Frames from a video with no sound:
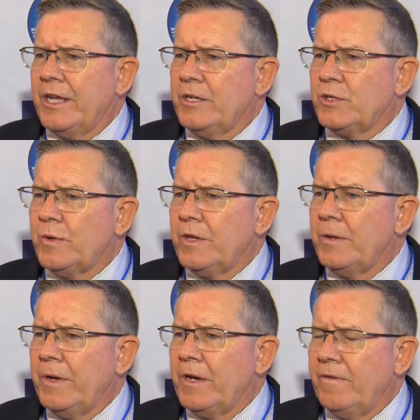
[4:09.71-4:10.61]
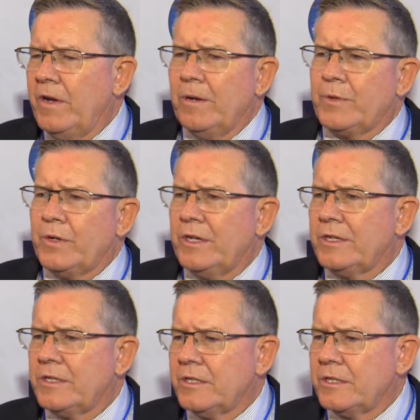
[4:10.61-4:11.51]
that has really been of help to
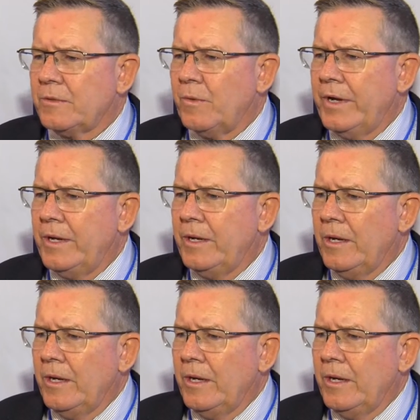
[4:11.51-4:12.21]
us is that